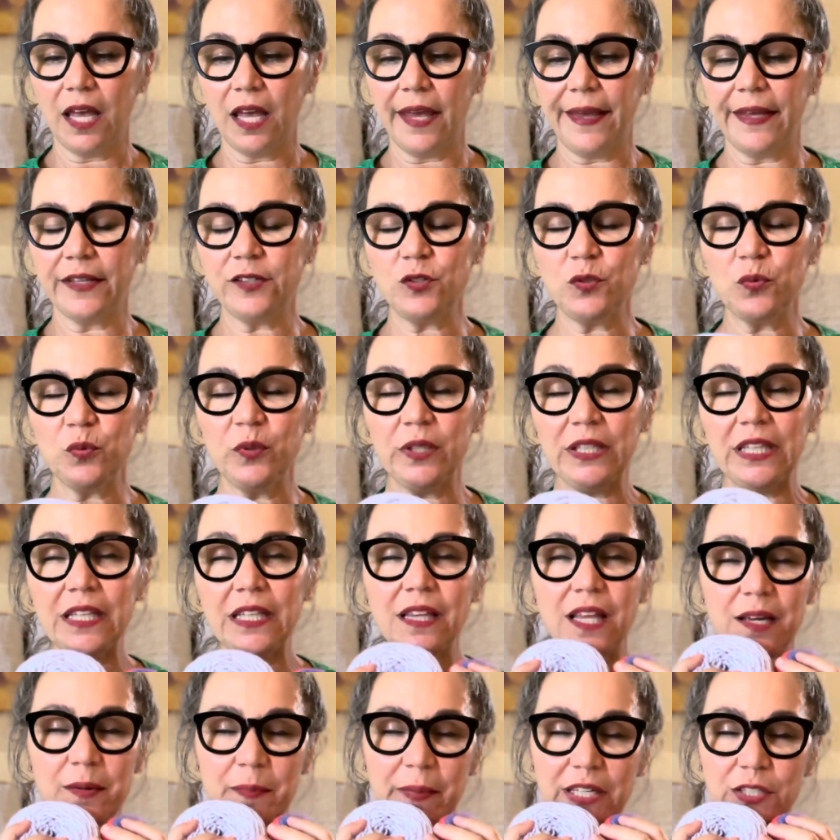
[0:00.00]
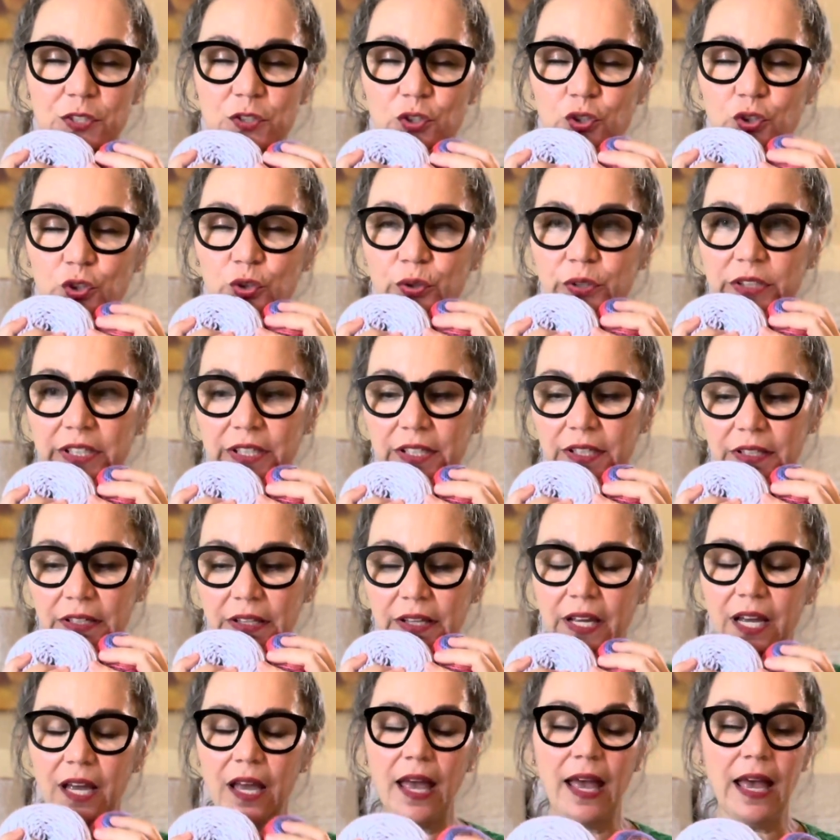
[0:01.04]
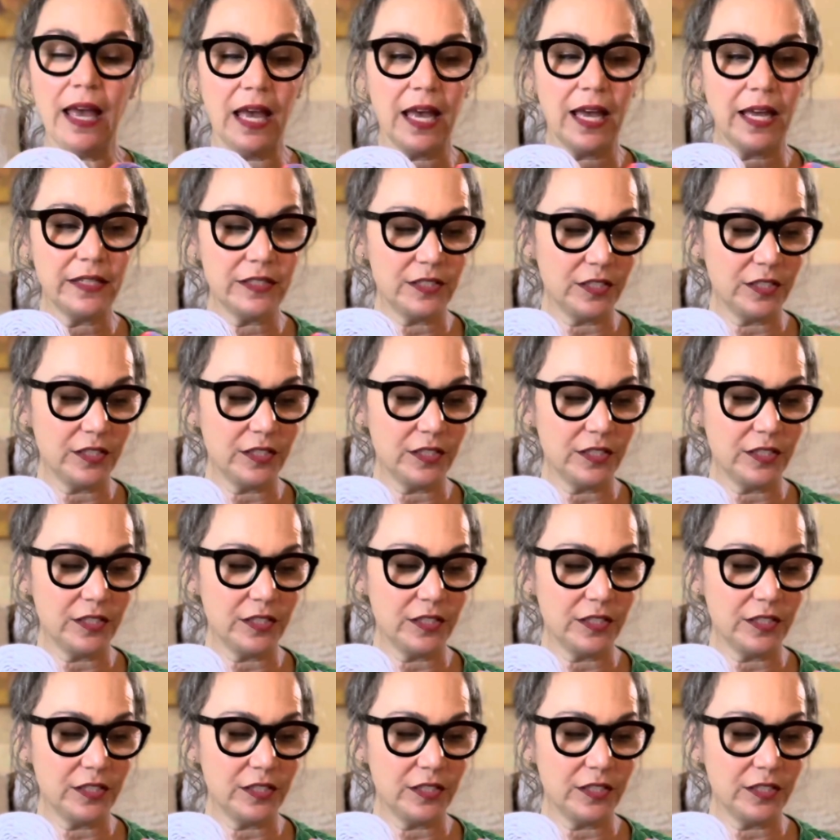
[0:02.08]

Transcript: It's really like my treat. Like I had